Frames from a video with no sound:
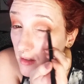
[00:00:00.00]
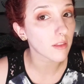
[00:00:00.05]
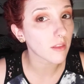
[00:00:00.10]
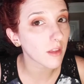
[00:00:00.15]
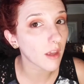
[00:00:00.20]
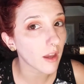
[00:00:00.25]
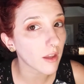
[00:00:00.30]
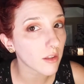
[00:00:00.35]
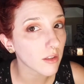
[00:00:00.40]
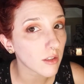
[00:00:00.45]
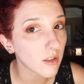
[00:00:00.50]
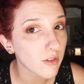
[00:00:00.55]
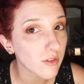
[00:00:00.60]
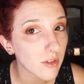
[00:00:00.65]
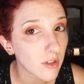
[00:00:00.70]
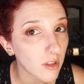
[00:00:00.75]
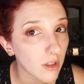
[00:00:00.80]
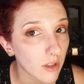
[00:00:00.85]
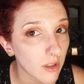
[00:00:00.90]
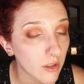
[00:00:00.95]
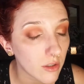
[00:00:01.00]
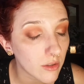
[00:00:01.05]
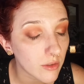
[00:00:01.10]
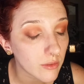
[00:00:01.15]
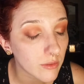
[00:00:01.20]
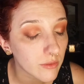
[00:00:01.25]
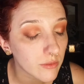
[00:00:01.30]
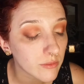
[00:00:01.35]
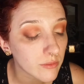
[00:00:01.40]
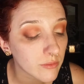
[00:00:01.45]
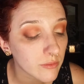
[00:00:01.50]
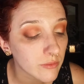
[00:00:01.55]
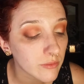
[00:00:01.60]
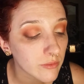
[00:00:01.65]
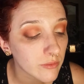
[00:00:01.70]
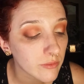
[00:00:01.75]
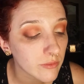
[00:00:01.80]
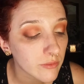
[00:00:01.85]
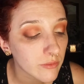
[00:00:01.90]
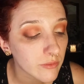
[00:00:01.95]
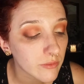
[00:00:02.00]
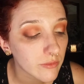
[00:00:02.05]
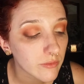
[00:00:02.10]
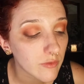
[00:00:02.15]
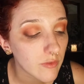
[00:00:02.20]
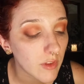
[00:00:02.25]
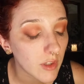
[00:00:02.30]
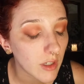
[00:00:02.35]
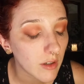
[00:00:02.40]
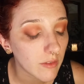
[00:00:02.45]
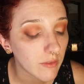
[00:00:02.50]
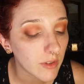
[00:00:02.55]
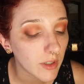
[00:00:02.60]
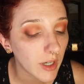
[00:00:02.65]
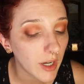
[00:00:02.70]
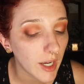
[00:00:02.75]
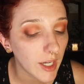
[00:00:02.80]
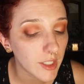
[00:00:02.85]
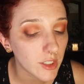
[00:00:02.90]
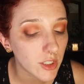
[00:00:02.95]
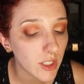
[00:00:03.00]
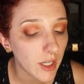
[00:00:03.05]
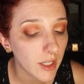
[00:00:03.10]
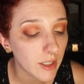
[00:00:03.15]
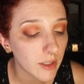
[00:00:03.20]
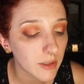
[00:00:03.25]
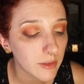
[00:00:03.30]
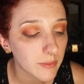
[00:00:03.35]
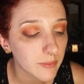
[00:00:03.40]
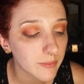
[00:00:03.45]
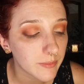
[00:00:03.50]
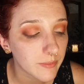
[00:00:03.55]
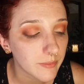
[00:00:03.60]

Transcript: That looks good for eyeshadow.